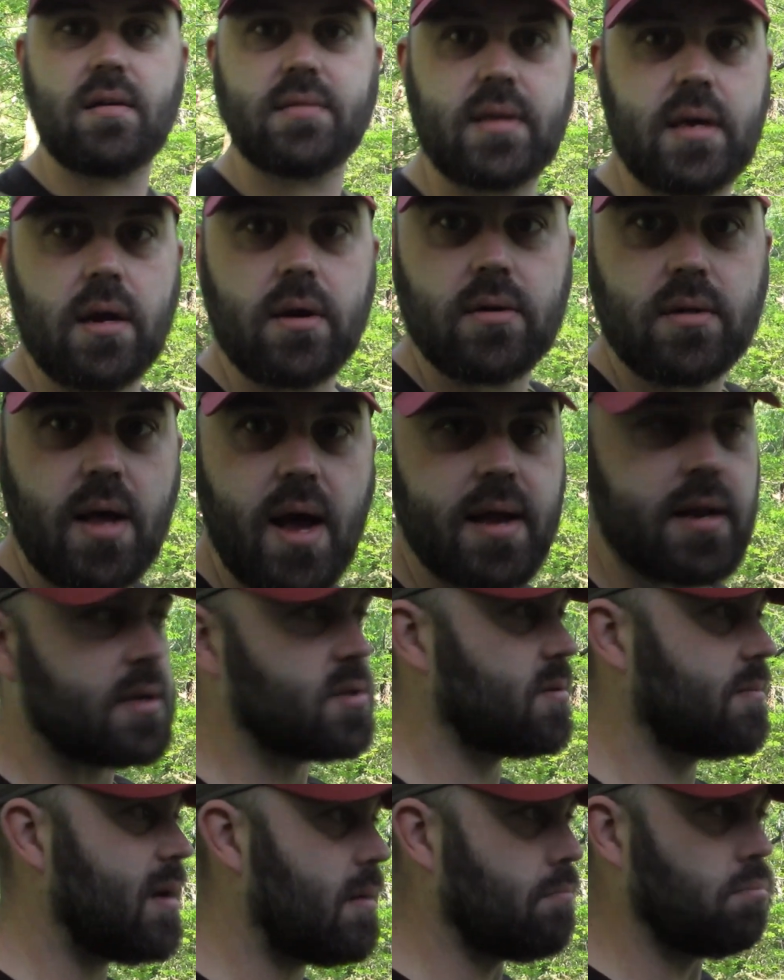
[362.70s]
Carolina,
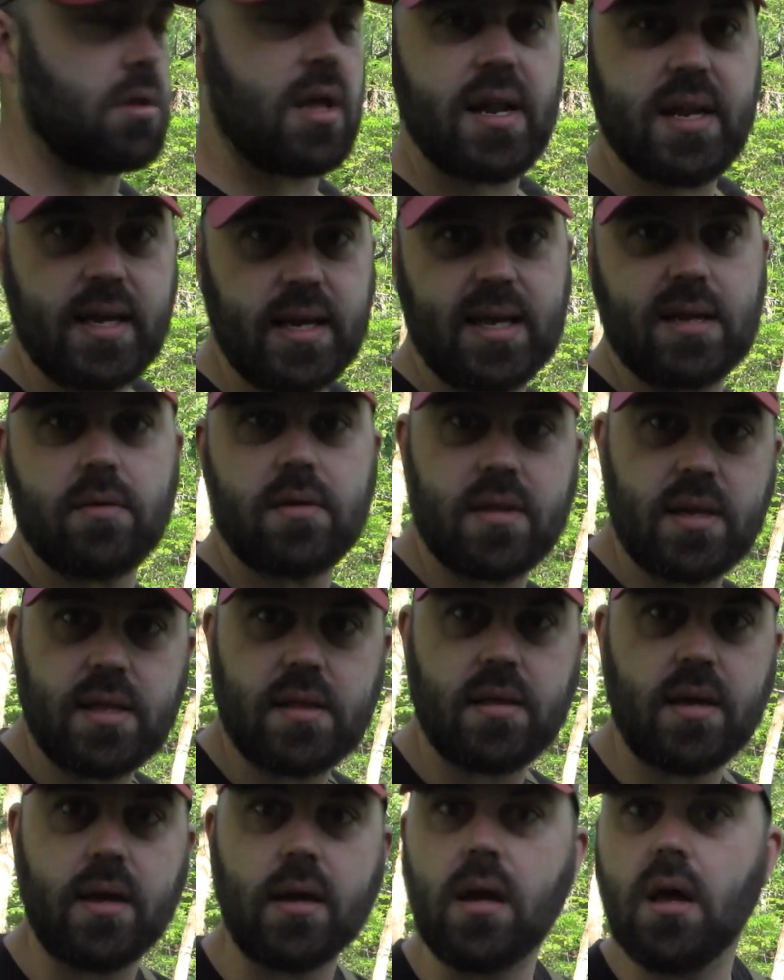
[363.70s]
so I'm not blending in with
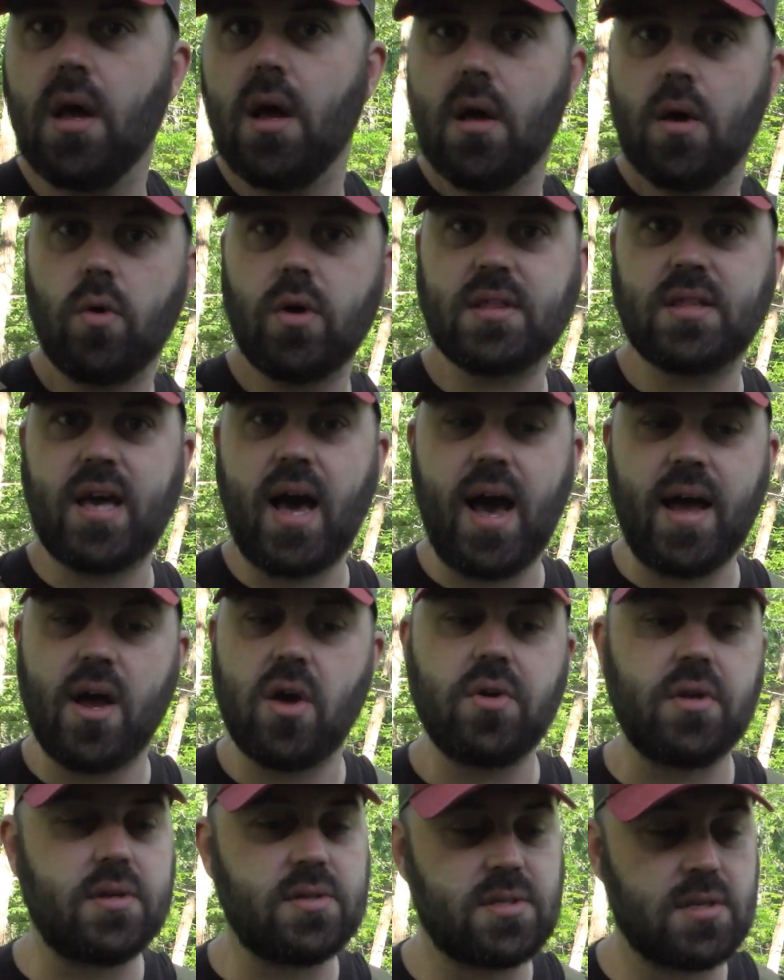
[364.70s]
anything with
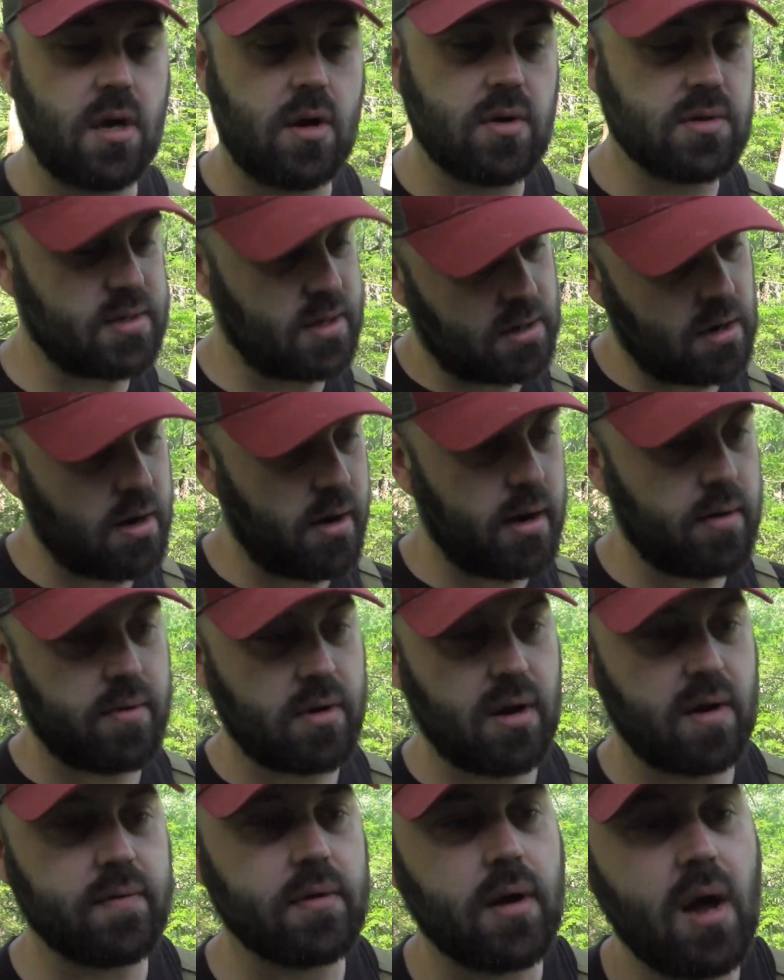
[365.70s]
coyote. So it's like, all right,
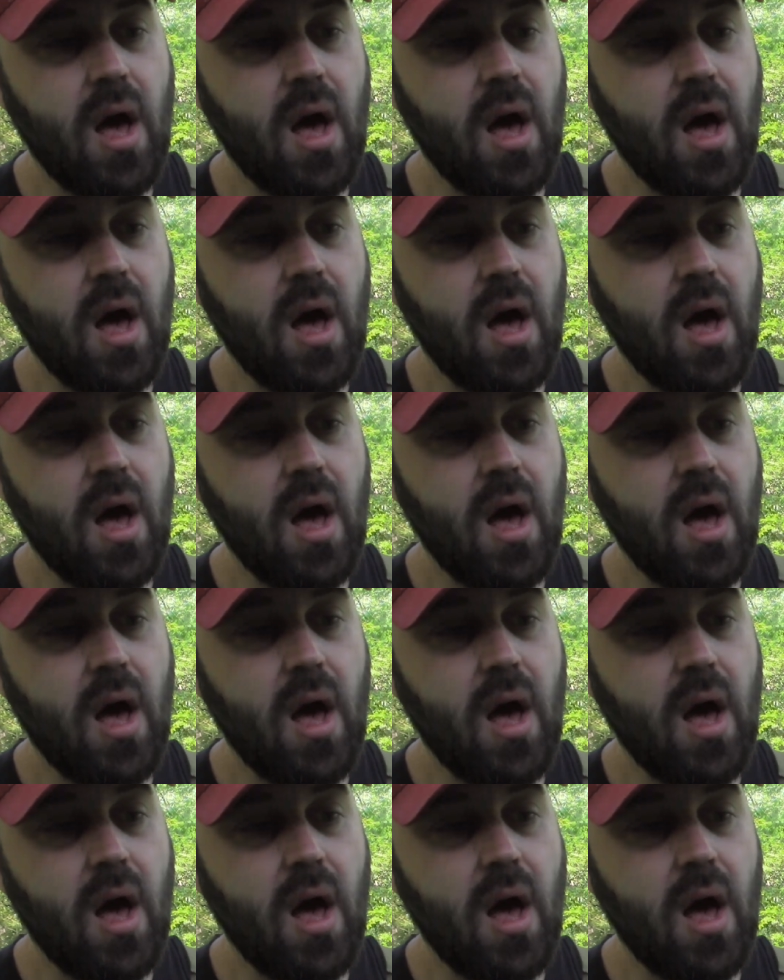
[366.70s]
whatever.